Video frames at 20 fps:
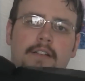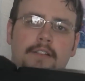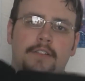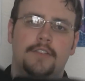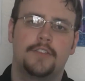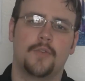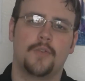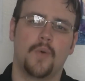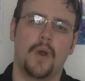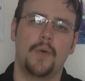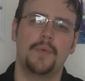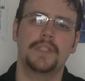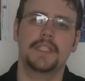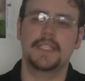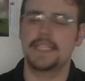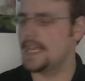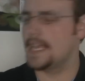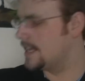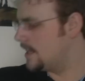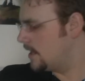So what was
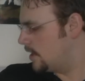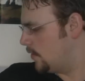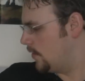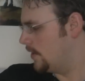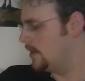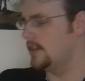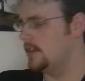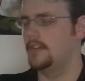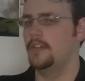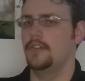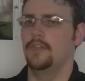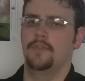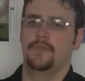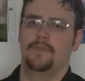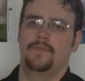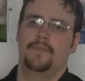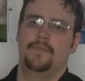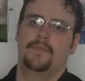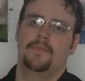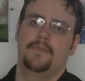Sega going to do?
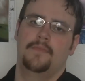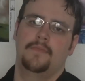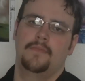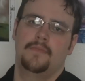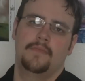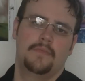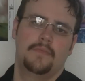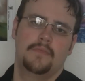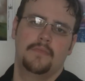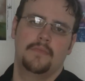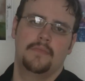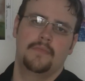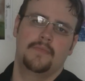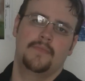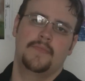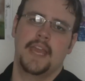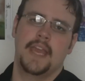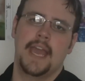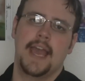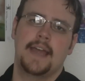
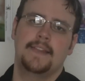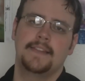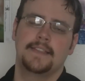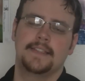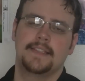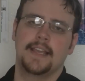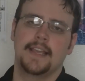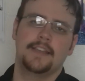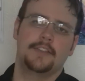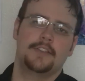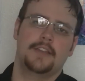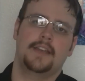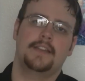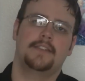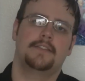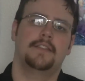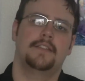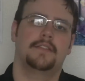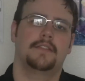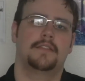They had the Sega
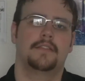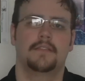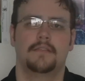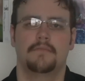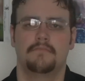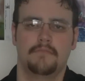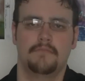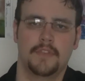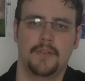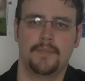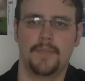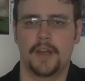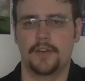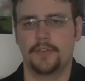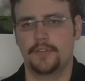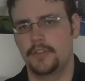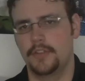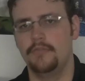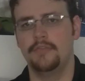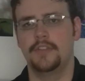Genesis, the
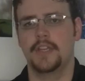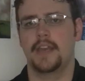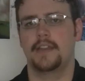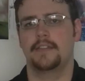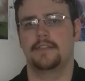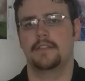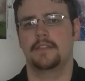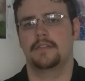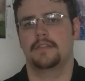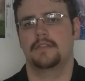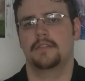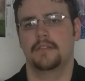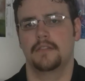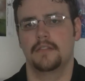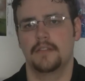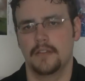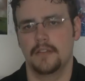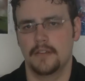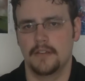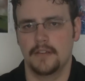Model 2 Genesis,
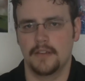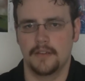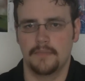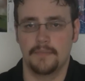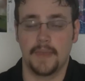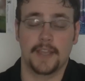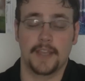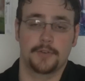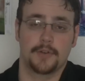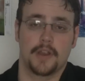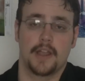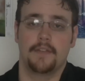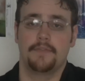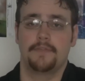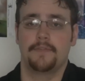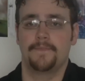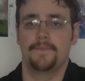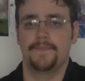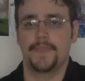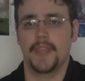Mega
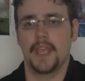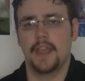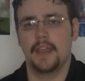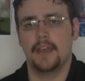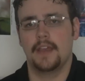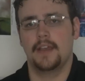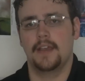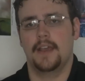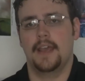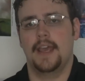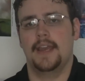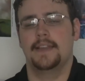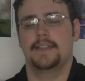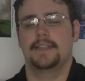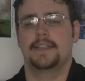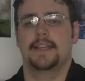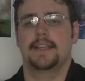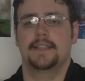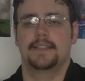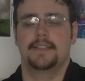Drive, and the
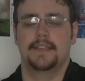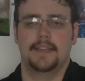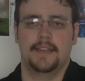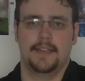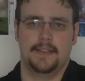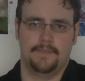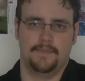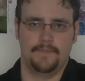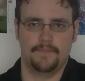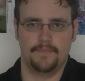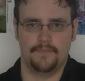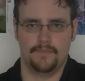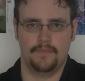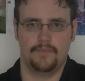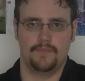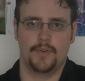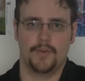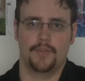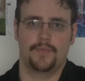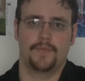Sega CD,
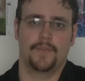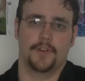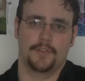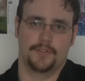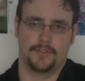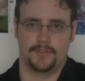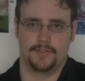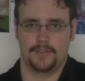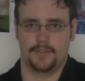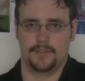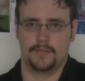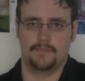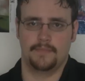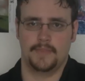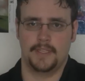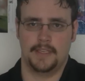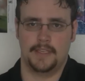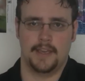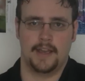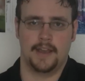both versions.
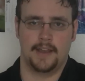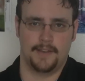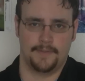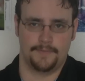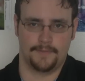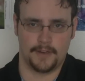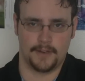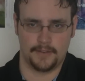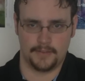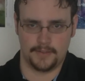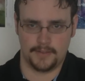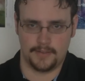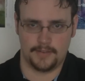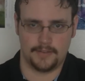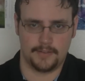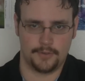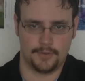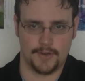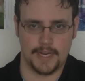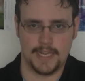The
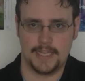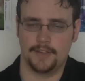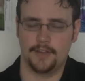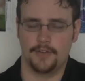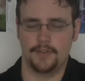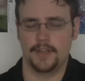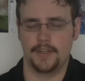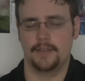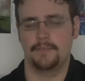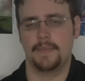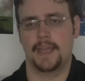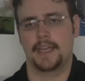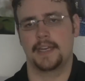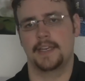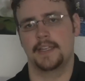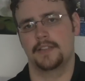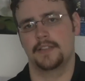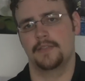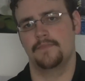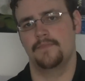front tray loading
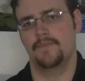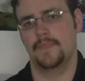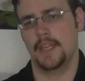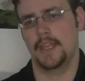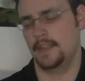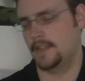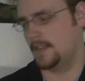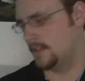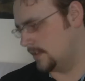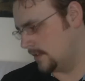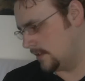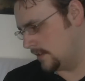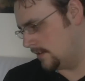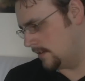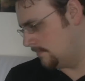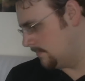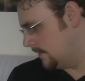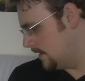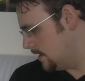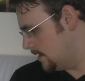mechanism, and then
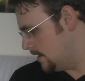the